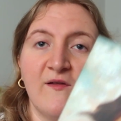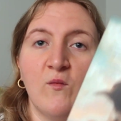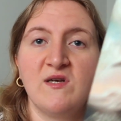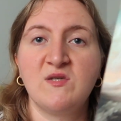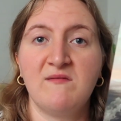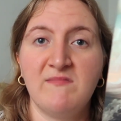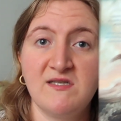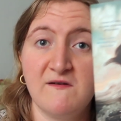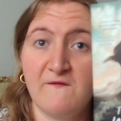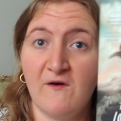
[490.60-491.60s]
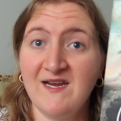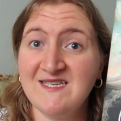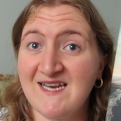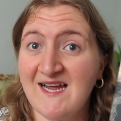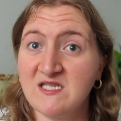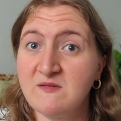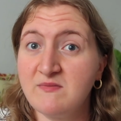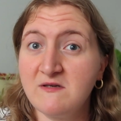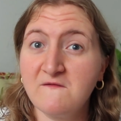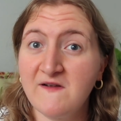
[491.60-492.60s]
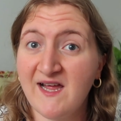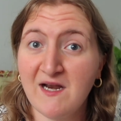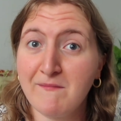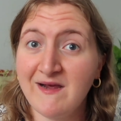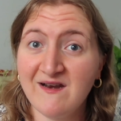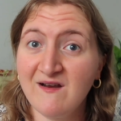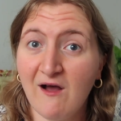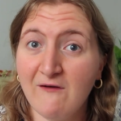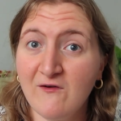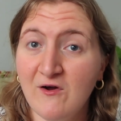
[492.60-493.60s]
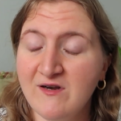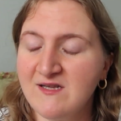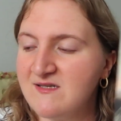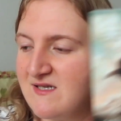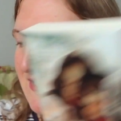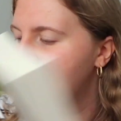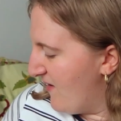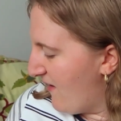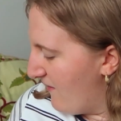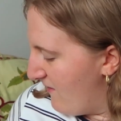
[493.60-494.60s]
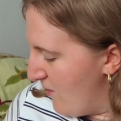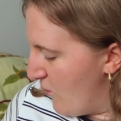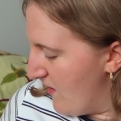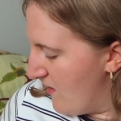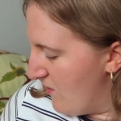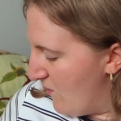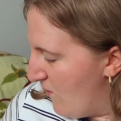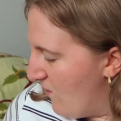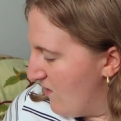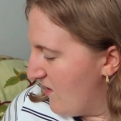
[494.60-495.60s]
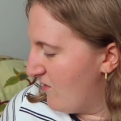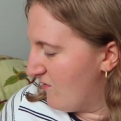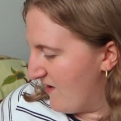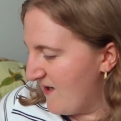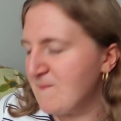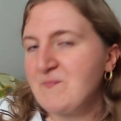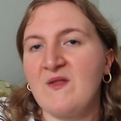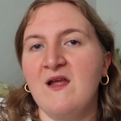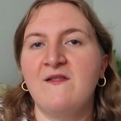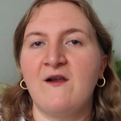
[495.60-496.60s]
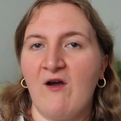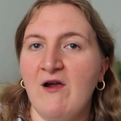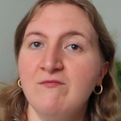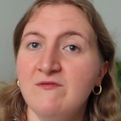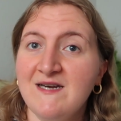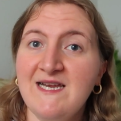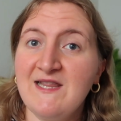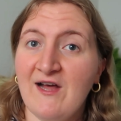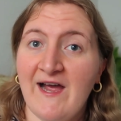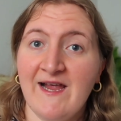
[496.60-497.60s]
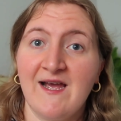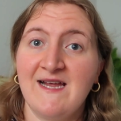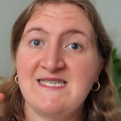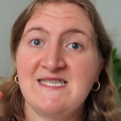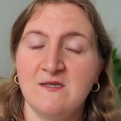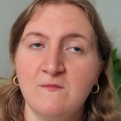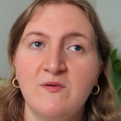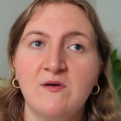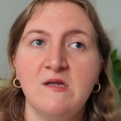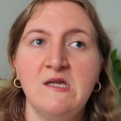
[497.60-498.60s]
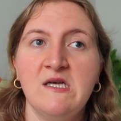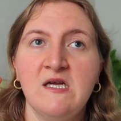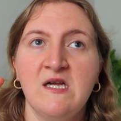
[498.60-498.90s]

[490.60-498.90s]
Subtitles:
The Ones We're Meant to Find. It has a bit of an animated cover on it, but I think we can all agree that I really like a simple